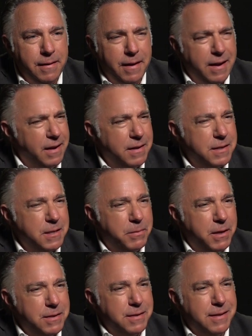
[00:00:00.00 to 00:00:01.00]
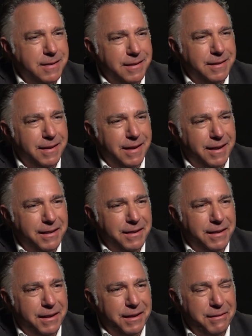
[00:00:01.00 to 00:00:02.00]
Kind of suspicious, isn't it? Yeah,
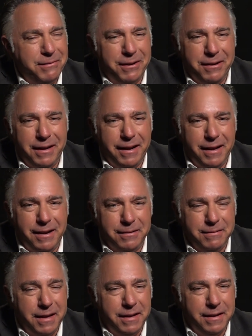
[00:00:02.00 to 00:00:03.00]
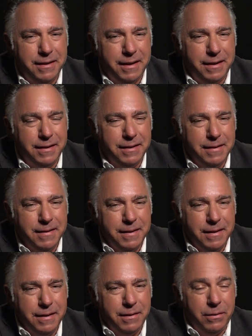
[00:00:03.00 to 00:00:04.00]
how did he figure that out? And yet he did.
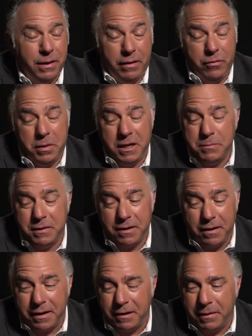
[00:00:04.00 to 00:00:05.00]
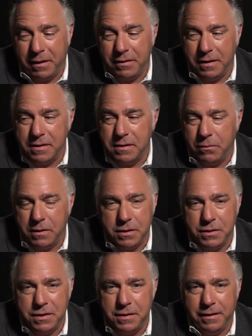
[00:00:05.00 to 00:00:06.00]
Right now, everybody's been talking about this. It
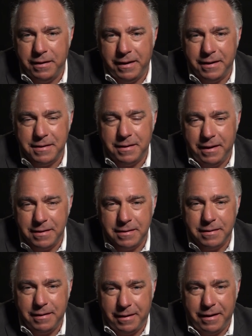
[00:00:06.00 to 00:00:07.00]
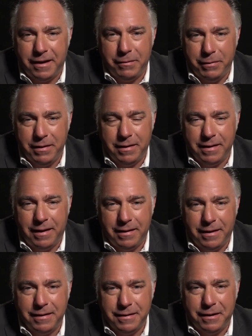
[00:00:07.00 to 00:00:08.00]
wasn't just the United States economy that got
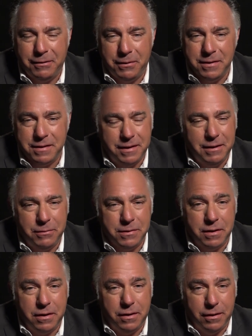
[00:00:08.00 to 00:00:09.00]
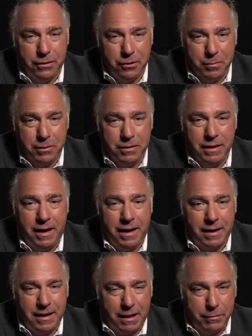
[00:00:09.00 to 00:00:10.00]
locked down, was it? It was a global
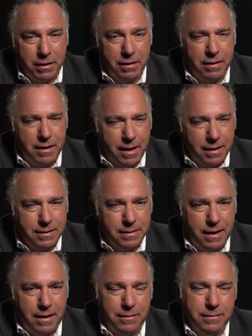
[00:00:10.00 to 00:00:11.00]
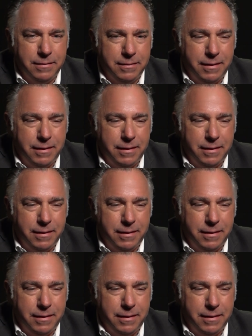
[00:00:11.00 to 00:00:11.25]
economic lockdown.